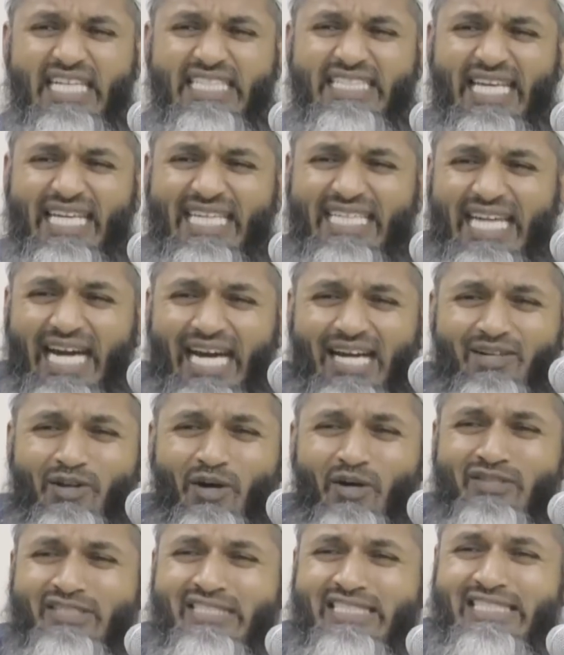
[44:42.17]
They
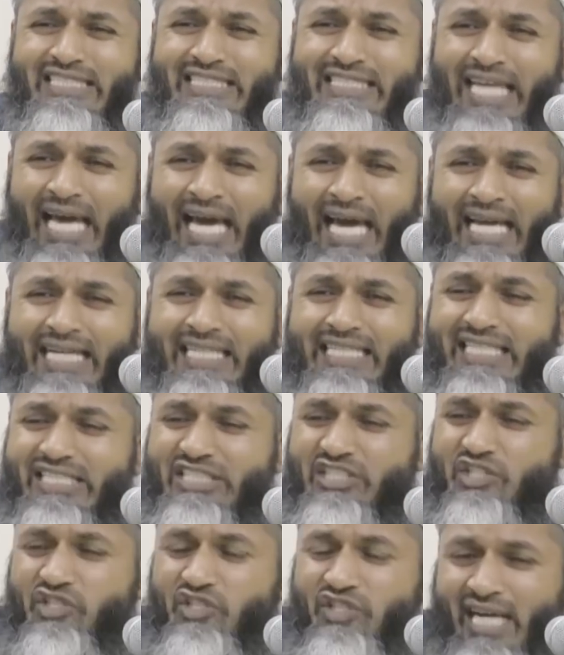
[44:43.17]
cannot stand a
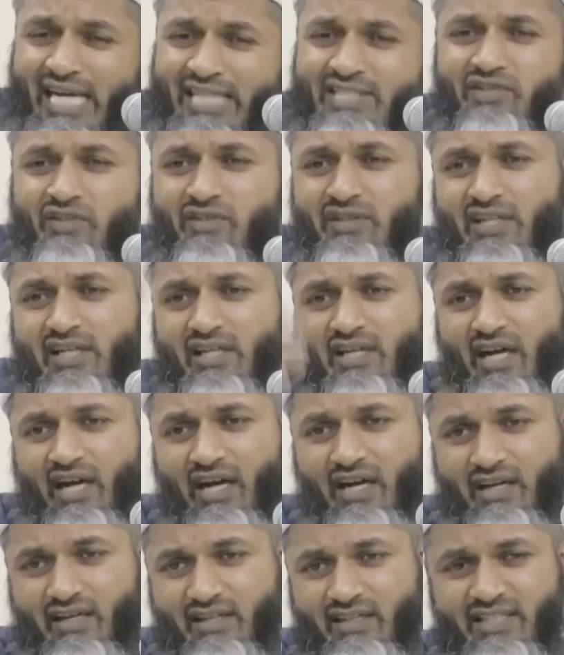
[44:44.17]
scratch on the
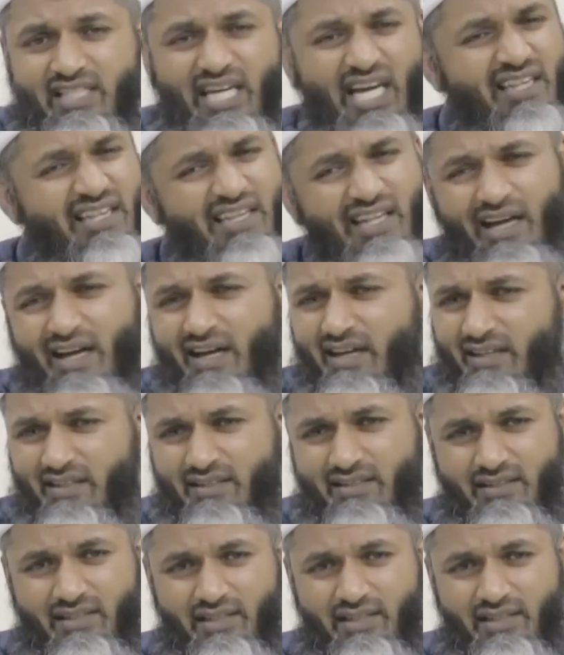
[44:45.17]
car. Yallah.